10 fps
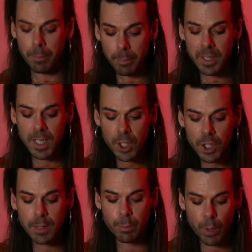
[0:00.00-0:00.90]

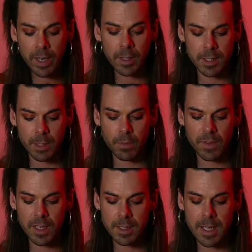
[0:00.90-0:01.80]
potentially bring some of
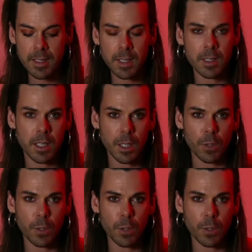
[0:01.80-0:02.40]
these lessons that